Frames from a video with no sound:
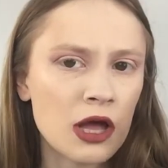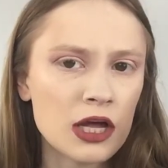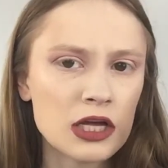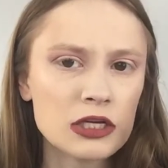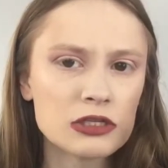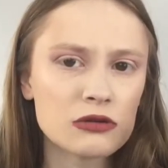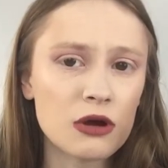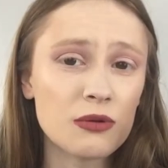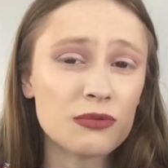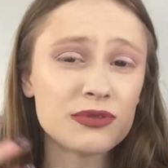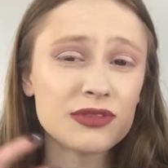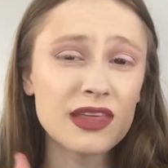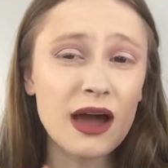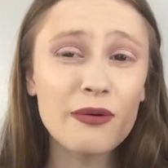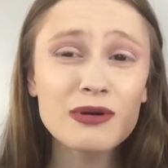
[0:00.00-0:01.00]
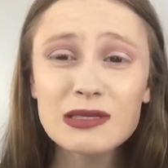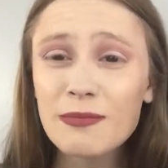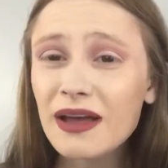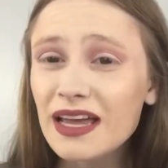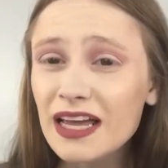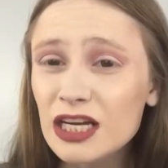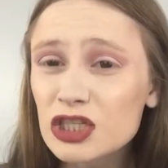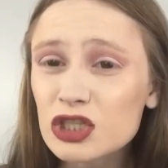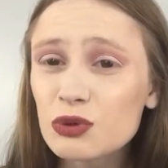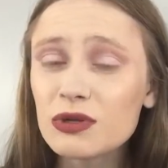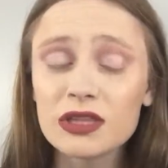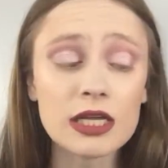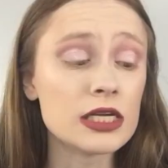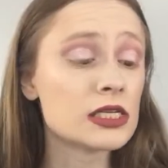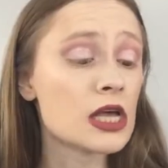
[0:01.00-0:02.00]
So that was my issue with
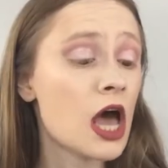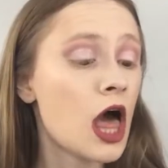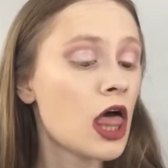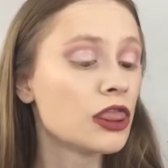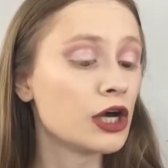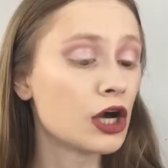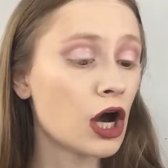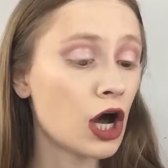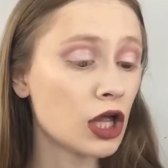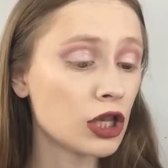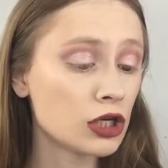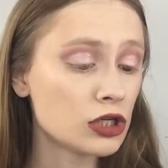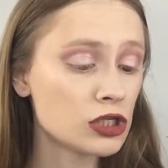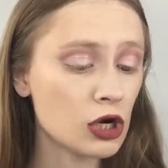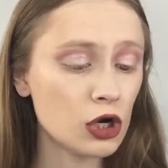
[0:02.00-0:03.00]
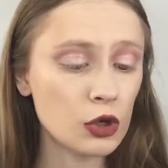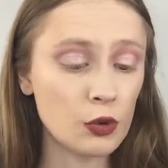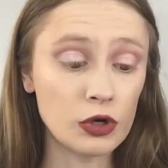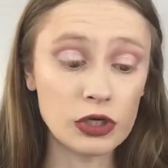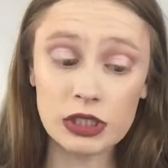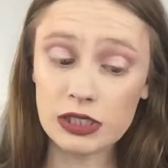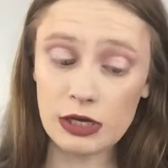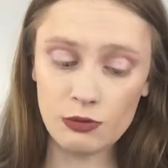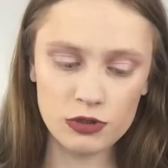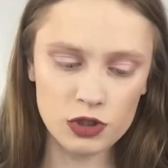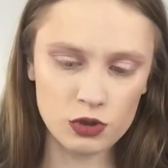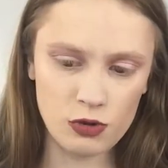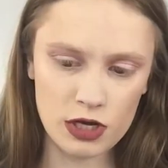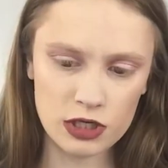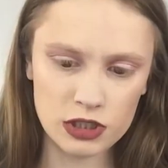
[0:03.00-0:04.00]
this. The colors are gorgeous. I will
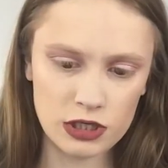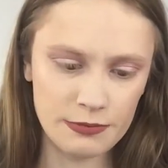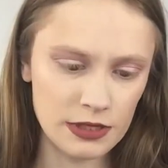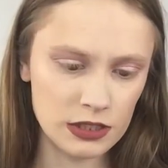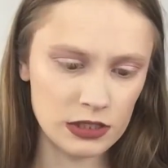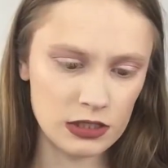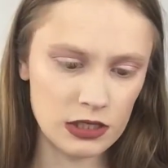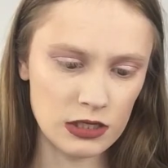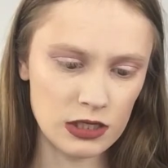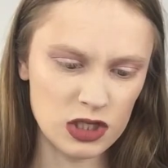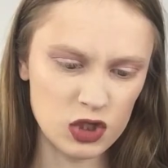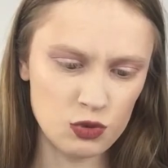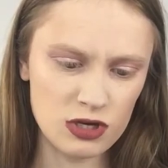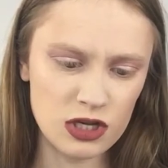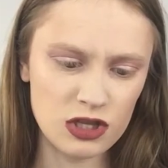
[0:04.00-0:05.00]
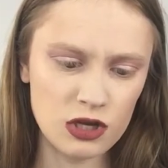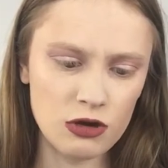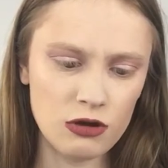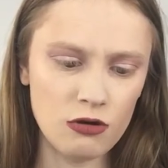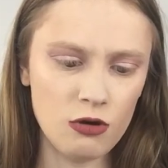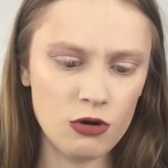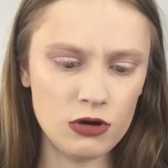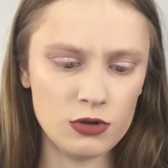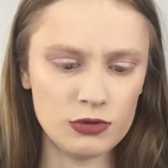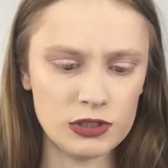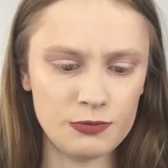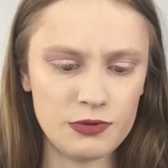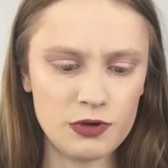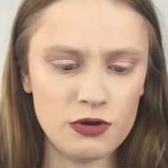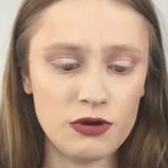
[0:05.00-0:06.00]
swatch some. Let's see. The gold was
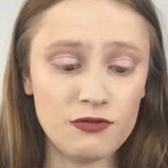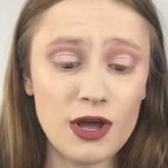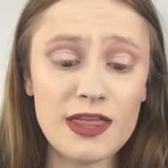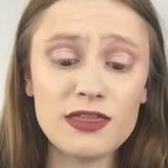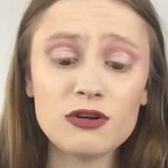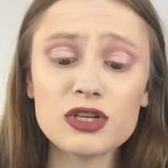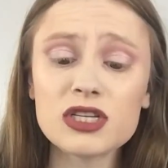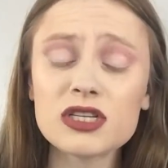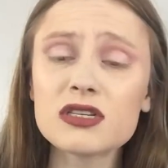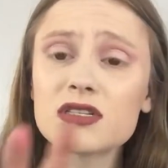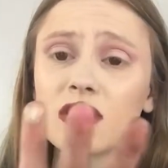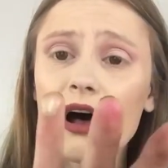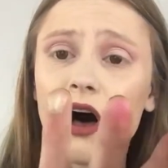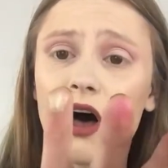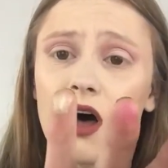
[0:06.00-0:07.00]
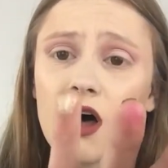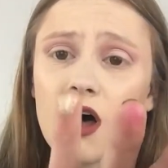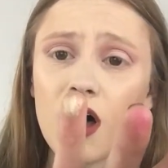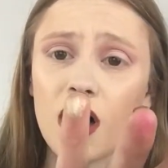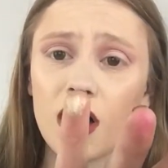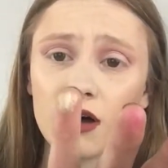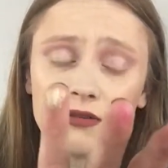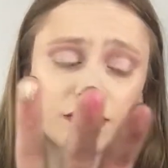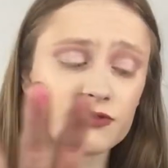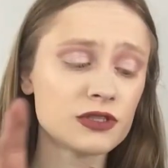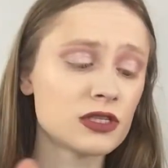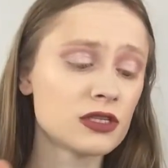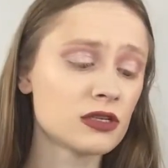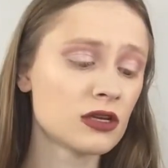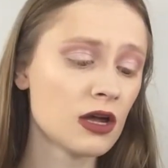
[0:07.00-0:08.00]
beautiful. And they're soft.